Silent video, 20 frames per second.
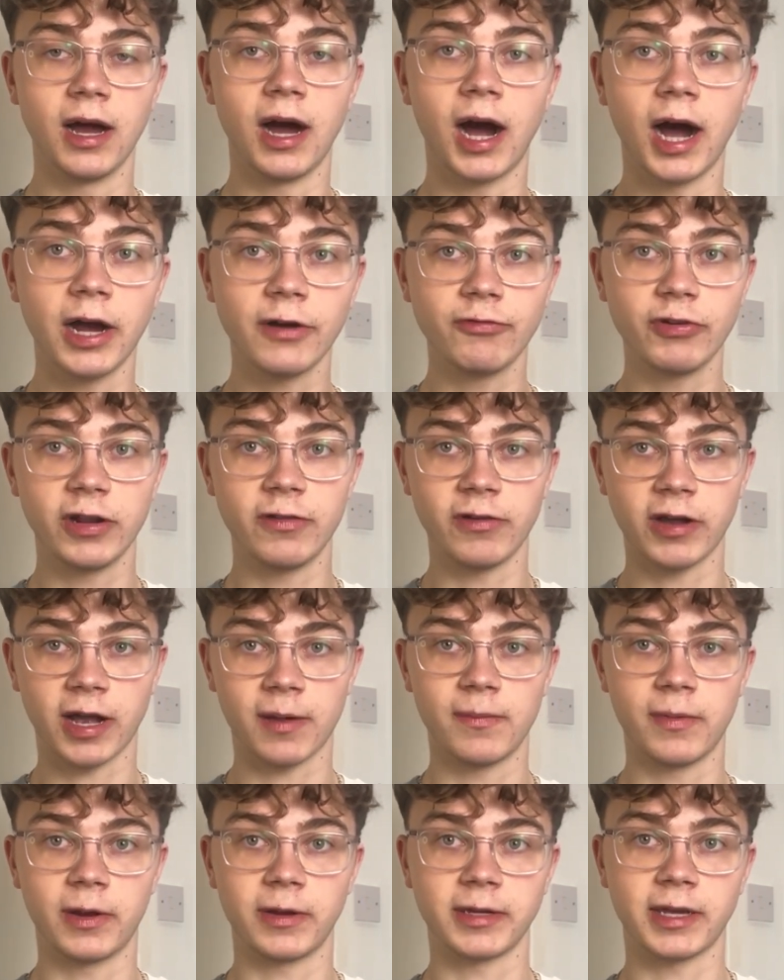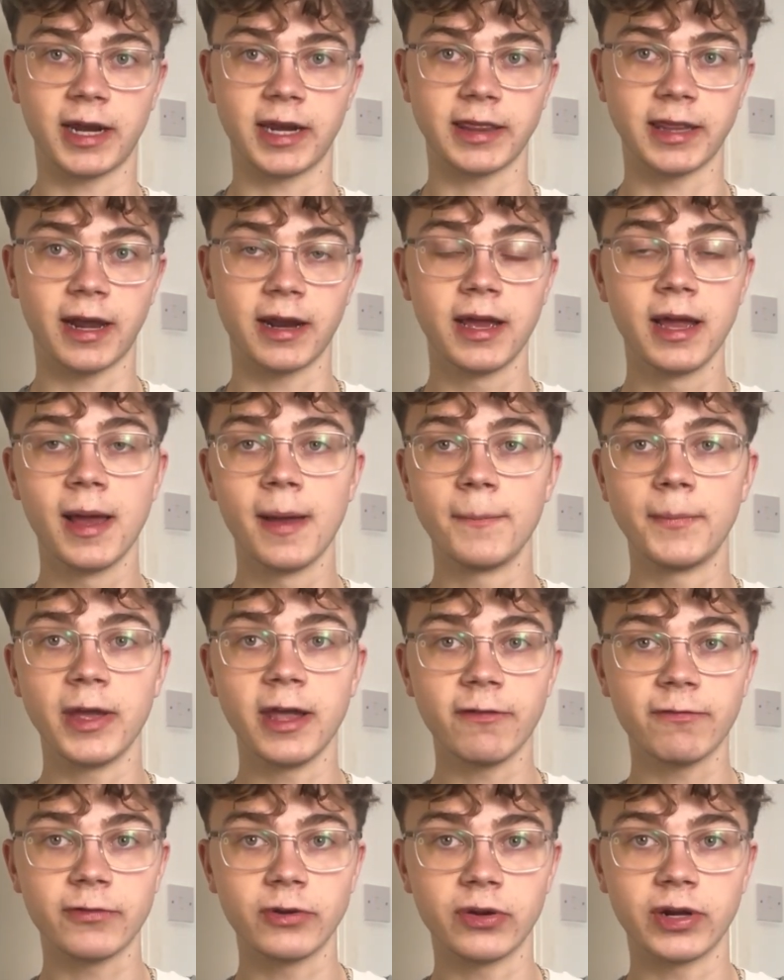I'd really recommend getting that.
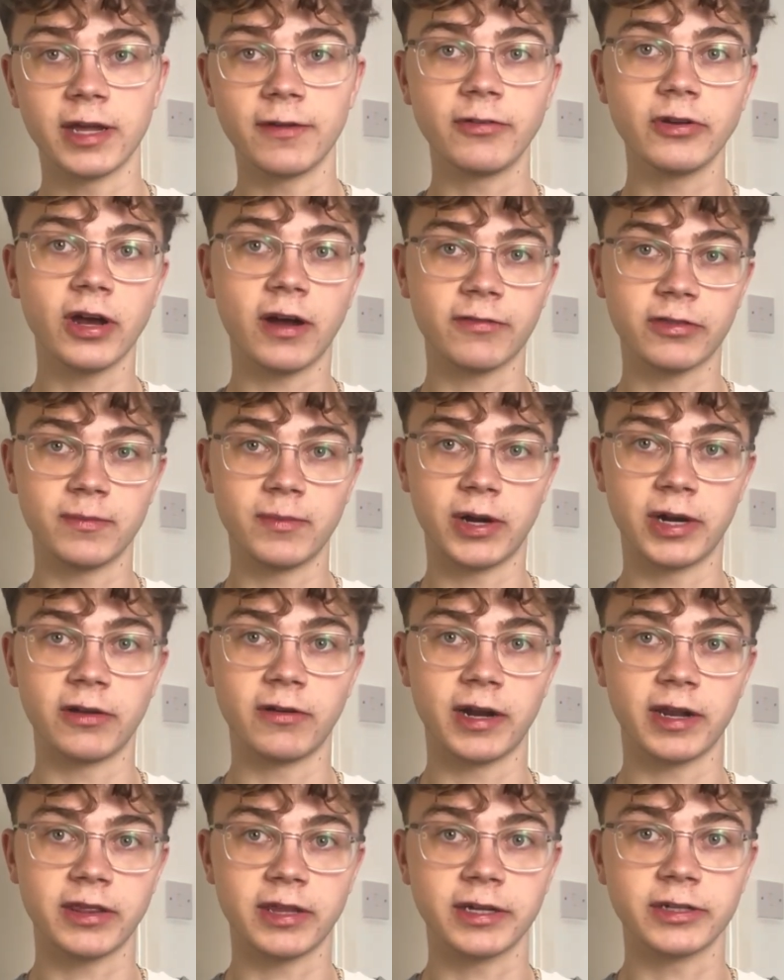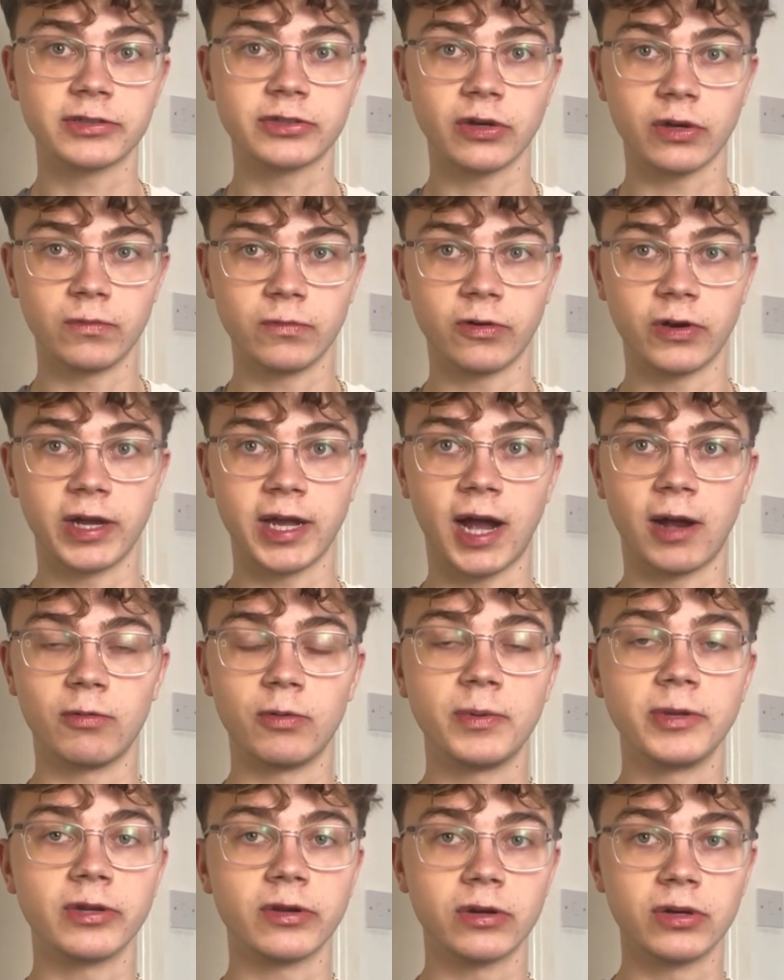If not, if you don't have the money or anything, don't worry. I will
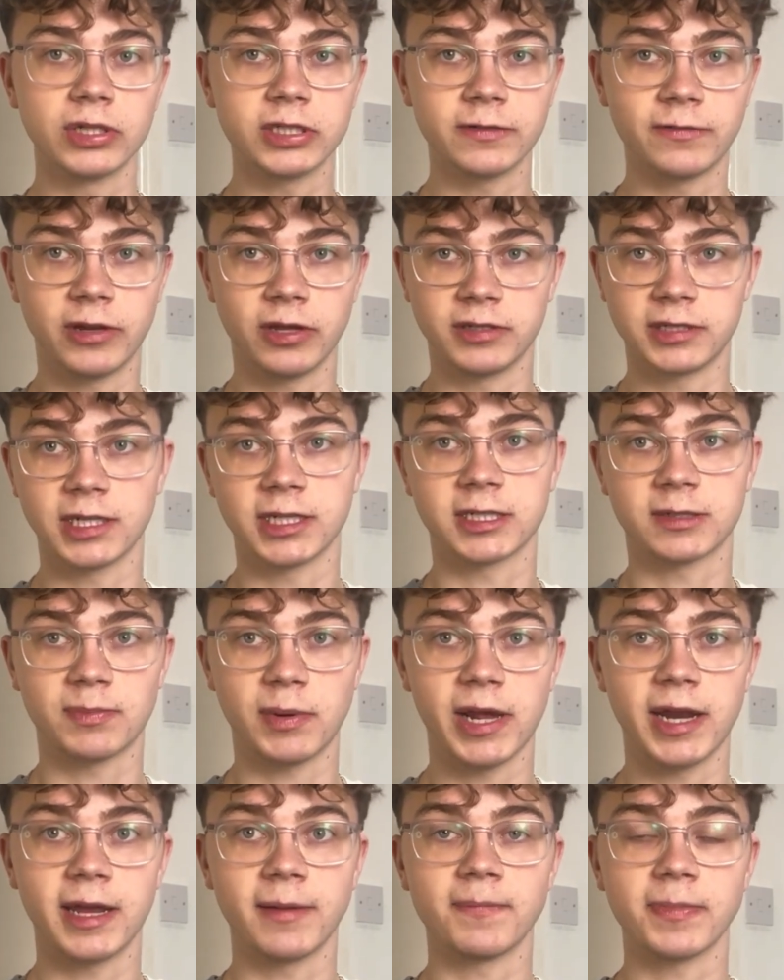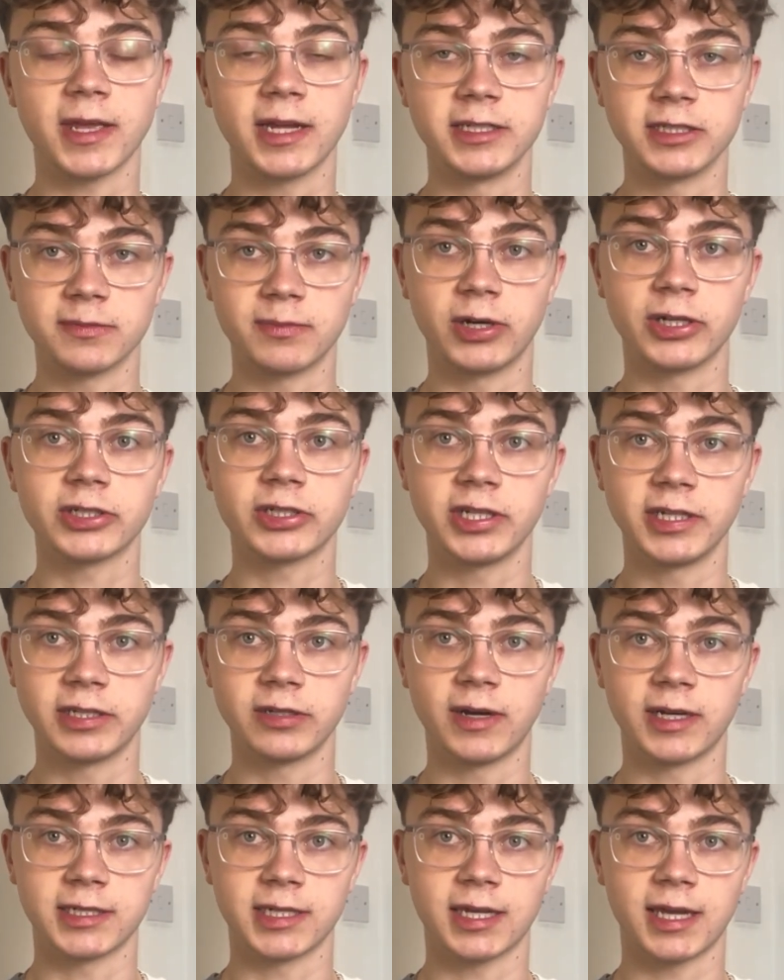be doing lots of videos explaining in as much
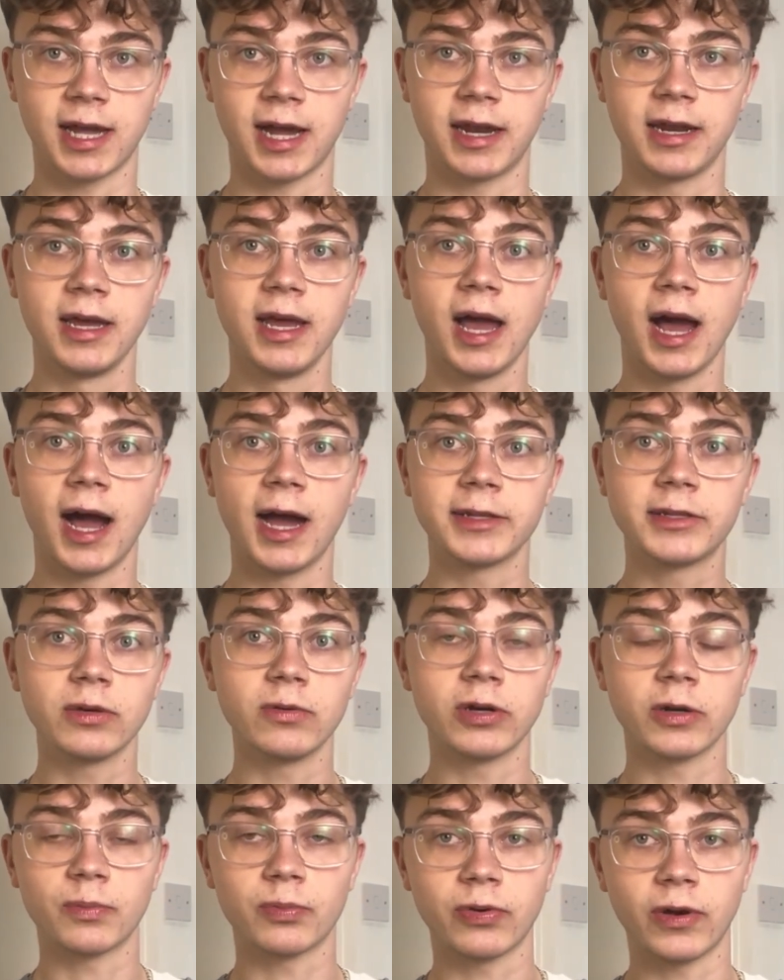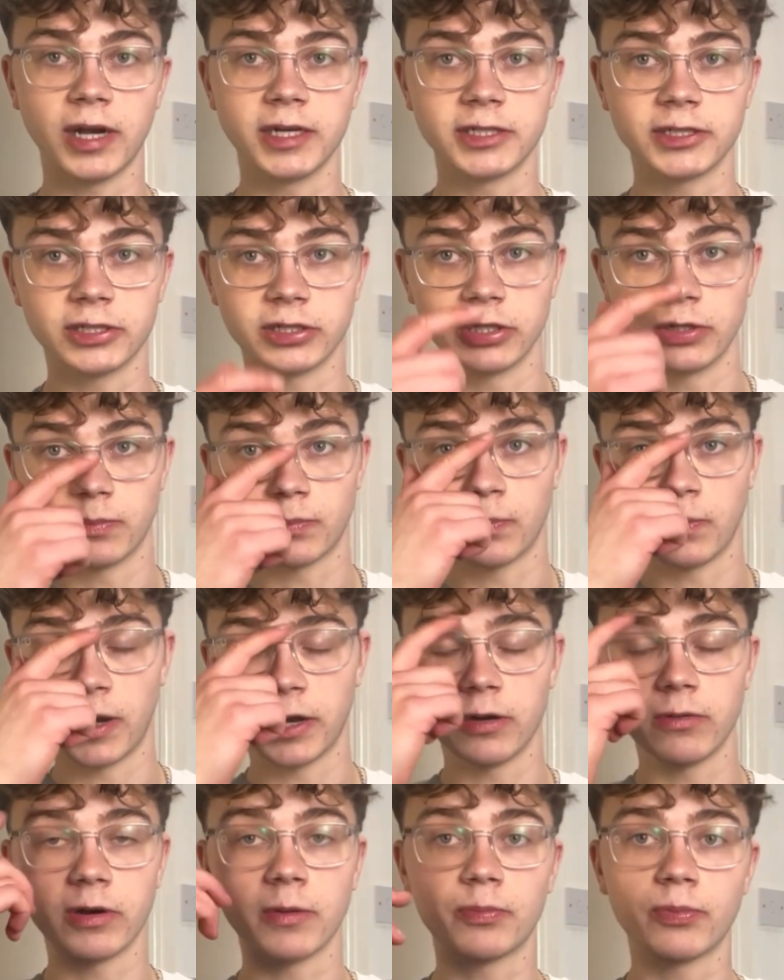detail as I can. I don't want to
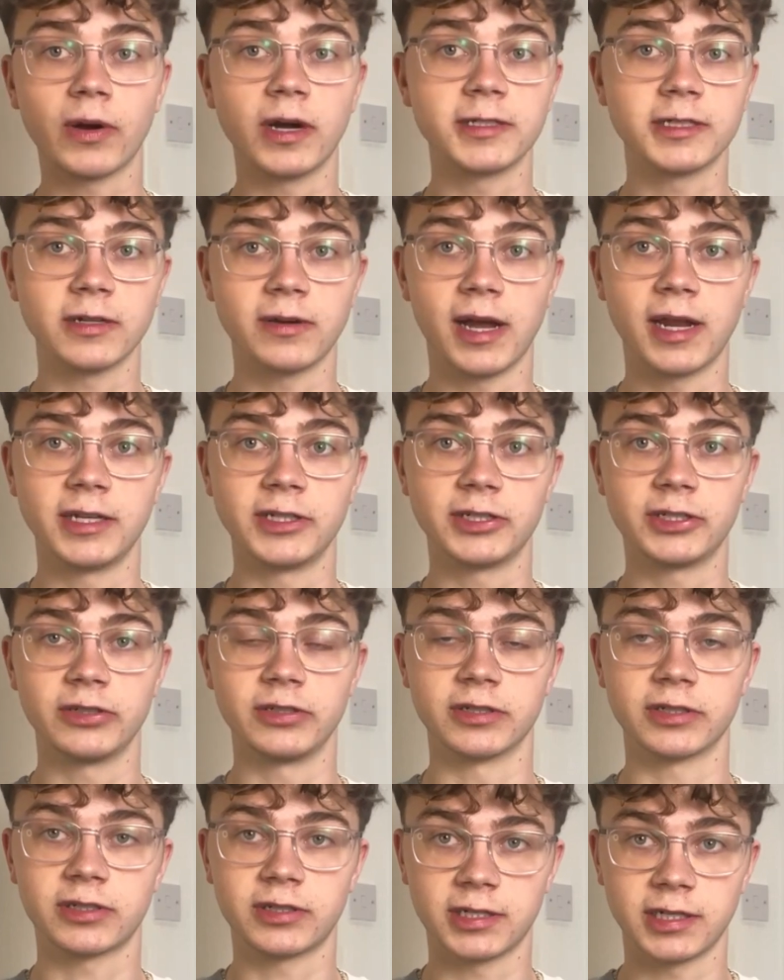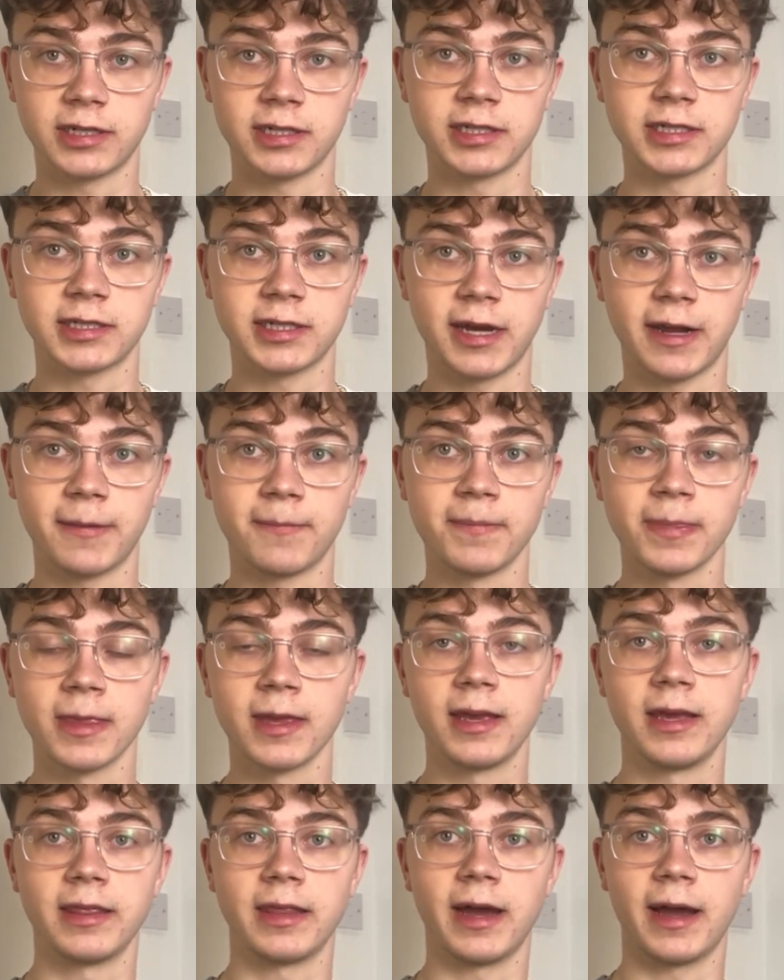price out any students because I understand
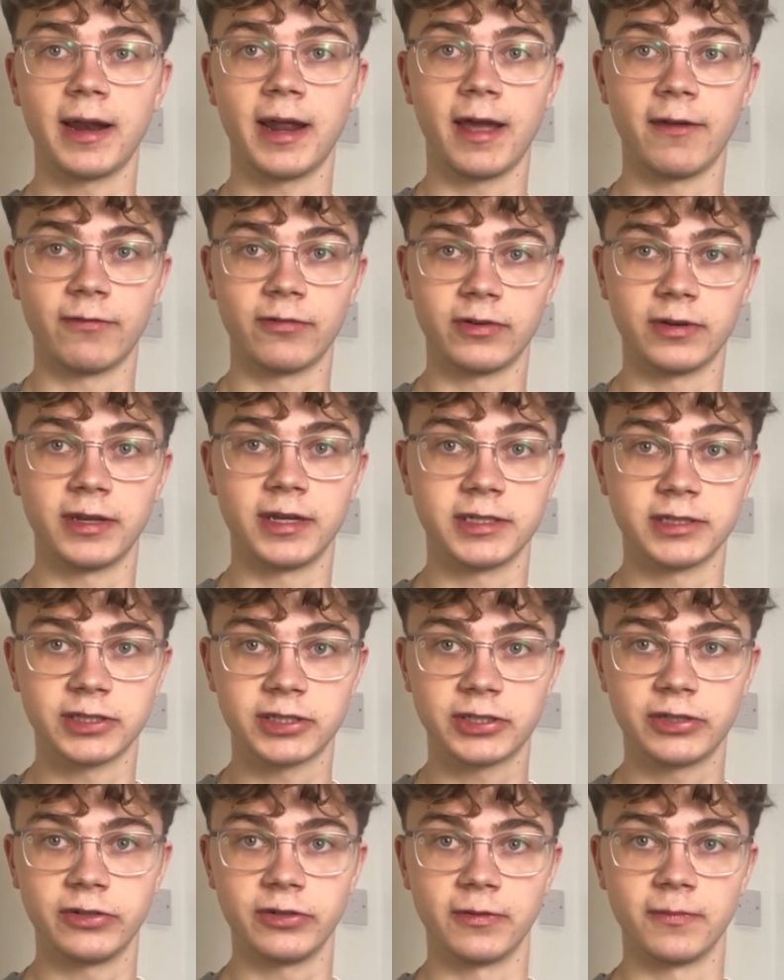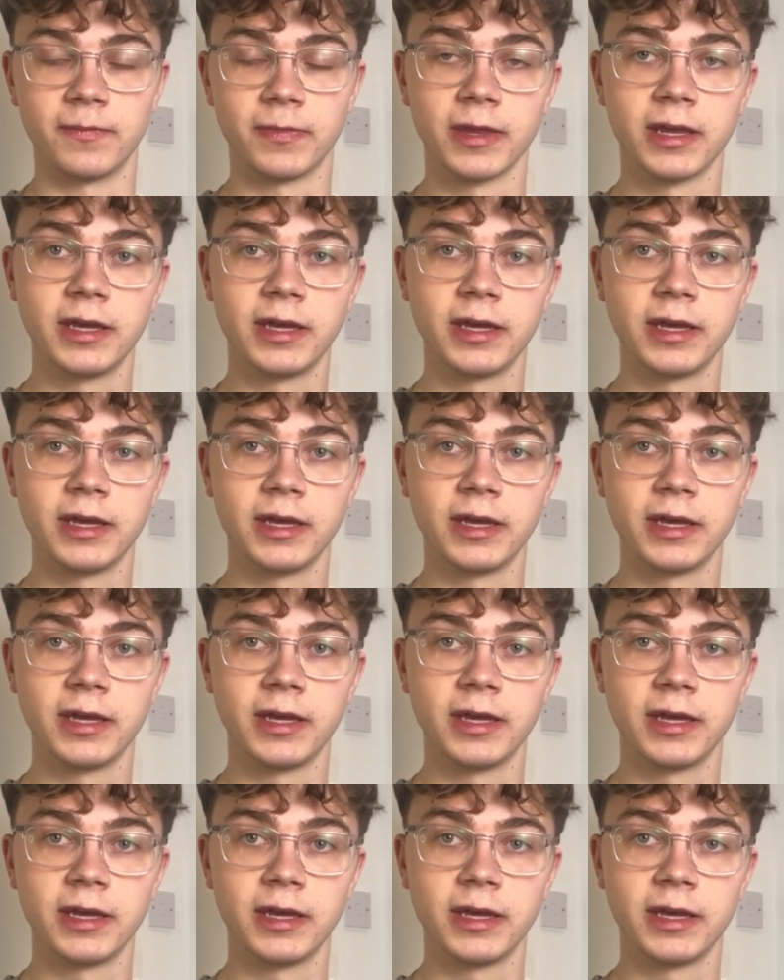that everyone is a student.